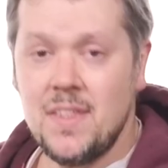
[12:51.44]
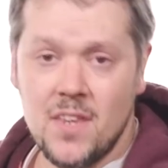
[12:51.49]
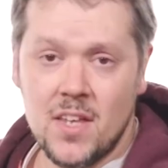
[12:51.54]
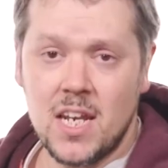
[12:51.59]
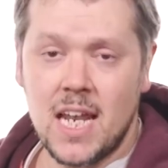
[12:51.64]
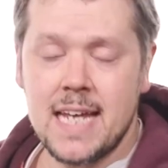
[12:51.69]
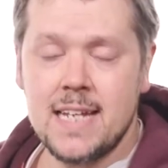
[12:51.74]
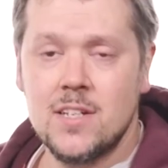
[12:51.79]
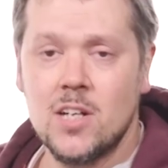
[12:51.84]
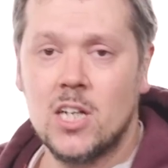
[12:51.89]
the
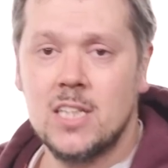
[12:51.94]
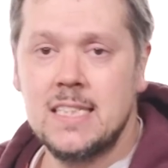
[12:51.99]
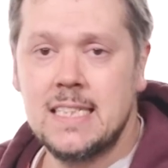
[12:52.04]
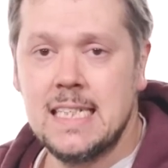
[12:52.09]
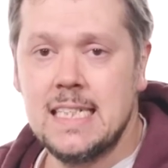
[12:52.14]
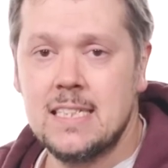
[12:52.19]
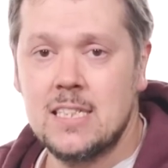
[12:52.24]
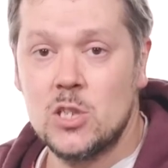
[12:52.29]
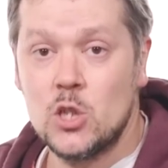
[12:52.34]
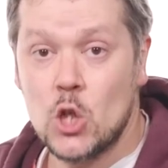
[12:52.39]
late
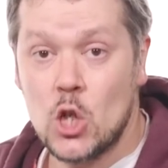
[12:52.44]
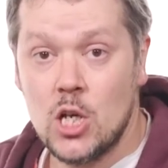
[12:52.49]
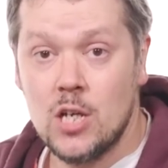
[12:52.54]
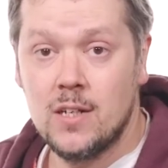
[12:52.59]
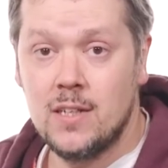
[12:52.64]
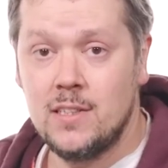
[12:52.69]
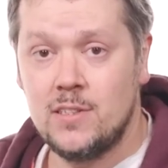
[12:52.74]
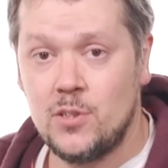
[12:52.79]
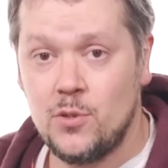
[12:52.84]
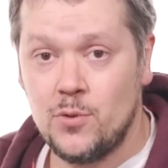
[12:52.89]
90s and
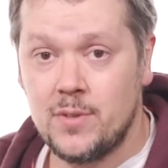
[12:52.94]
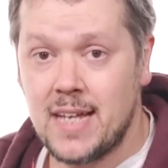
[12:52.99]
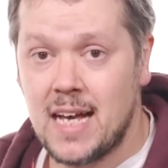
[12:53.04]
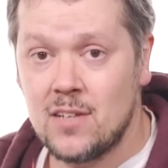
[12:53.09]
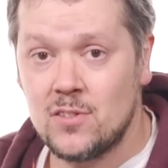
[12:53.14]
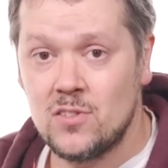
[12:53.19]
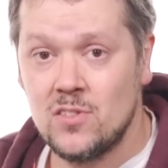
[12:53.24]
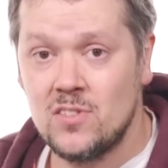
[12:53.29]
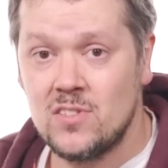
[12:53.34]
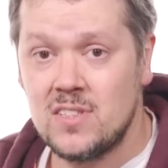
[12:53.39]
early
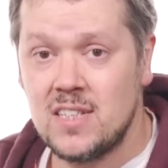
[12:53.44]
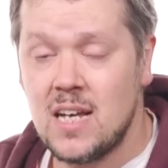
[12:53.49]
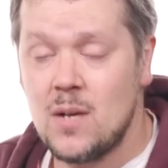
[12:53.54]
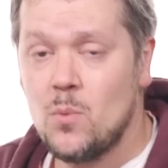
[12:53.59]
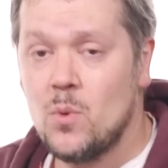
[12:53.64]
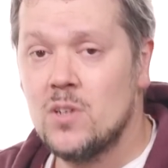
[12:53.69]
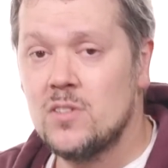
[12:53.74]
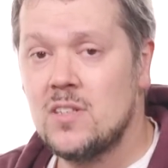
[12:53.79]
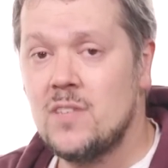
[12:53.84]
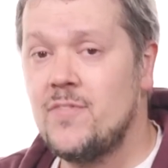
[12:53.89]
2000s, there
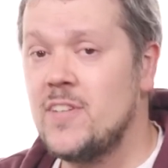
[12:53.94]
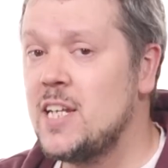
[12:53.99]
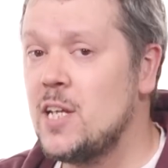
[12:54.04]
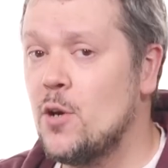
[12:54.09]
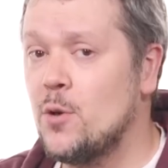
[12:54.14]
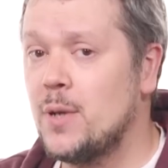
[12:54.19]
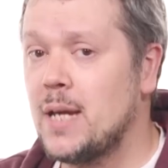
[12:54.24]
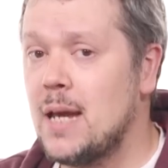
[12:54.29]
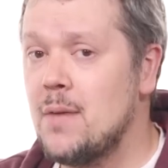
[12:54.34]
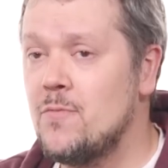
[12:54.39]
was a
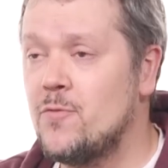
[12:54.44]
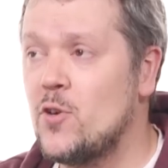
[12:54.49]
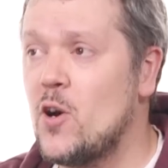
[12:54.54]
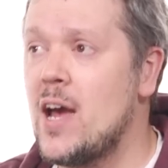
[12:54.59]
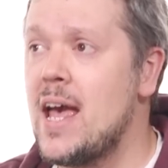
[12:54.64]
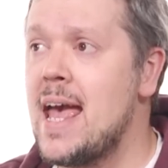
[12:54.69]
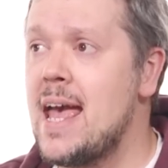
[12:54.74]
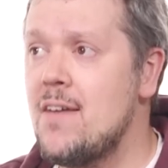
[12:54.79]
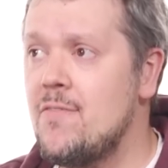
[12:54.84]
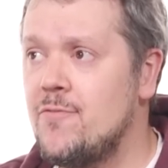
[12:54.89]
video game for
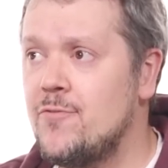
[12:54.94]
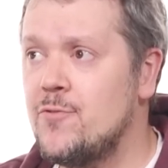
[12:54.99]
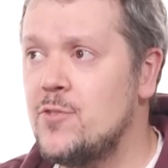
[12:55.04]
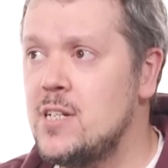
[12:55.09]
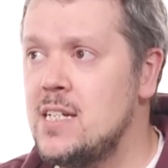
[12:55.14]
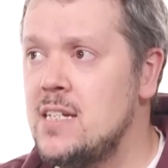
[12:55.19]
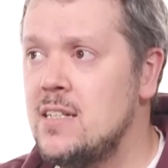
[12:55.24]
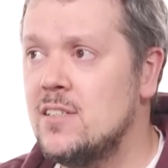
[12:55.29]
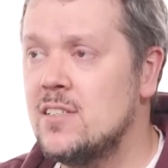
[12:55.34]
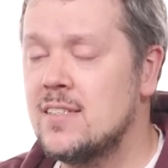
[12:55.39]

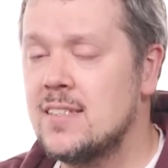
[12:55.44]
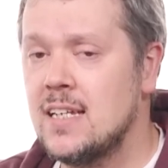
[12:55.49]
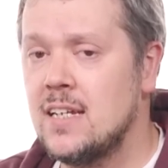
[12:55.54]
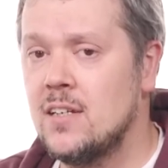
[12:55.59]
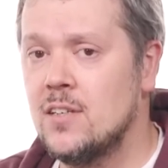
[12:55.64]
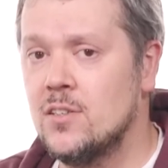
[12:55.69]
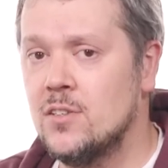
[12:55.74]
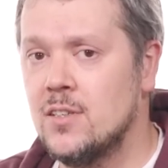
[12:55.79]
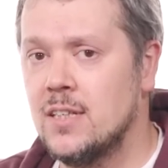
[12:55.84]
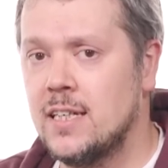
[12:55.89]
every
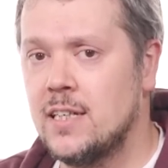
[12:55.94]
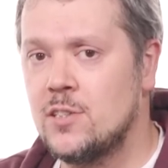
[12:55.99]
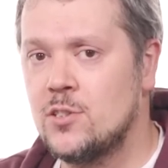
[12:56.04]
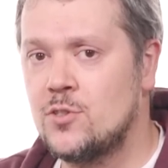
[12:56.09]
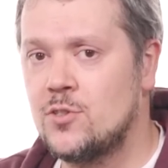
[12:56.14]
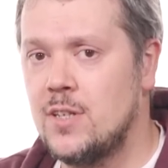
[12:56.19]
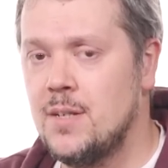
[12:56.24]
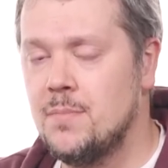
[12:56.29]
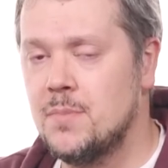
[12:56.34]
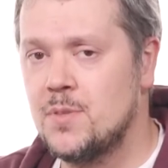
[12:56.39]
single
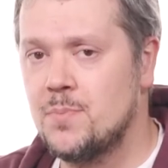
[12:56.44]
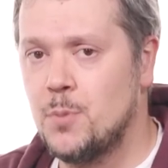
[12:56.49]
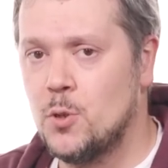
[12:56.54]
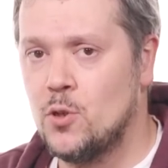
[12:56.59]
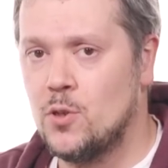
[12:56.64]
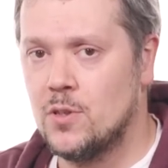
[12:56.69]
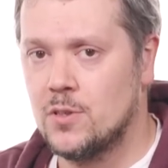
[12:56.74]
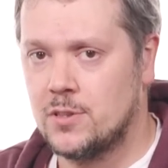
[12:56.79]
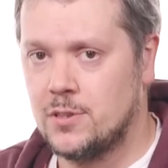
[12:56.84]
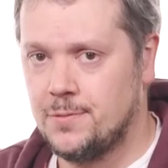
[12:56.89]
extreme
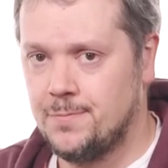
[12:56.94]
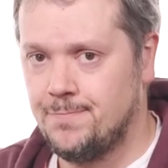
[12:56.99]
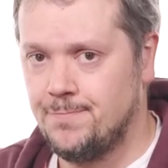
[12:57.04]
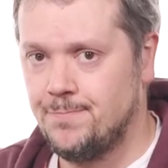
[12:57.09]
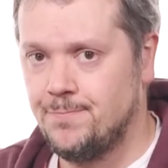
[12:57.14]
sport.